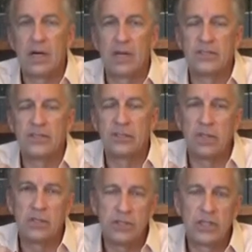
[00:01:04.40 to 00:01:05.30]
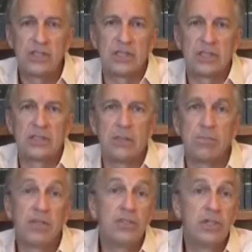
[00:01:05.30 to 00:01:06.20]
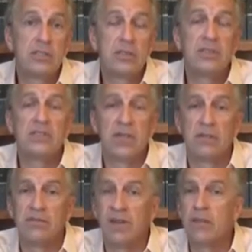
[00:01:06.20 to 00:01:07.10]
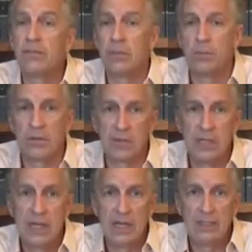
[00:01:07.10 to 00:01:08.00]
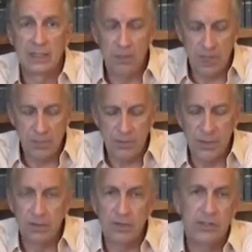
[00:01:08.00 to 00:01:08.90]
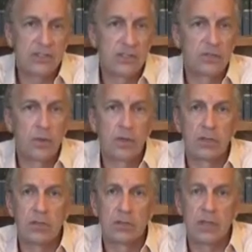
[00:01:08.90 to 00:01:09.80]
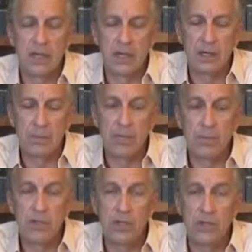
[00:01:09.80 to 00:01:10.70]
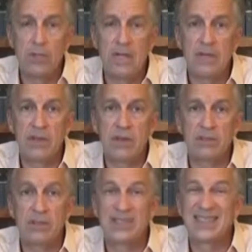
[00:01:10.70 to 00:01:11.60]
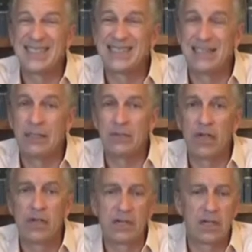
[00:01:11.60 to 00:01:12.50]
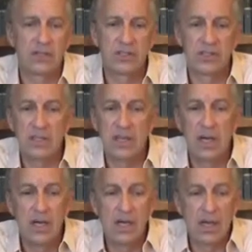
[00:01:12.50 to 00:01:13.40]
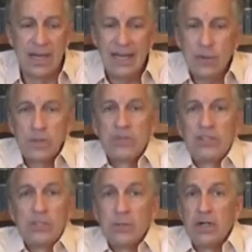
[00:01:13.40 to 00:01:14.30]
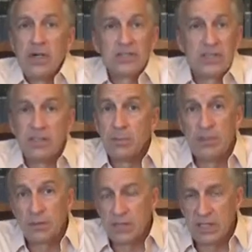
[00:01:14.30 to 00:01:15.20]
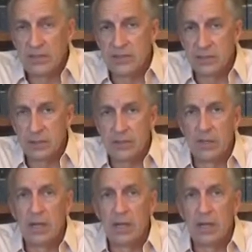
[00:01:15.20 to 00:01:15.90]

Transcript: still on judging us, but the judgment is unfavorable. So people that are very self-critical, people that you meet that are very sensitive, constantly, any criticism at all sends them into a tailspin.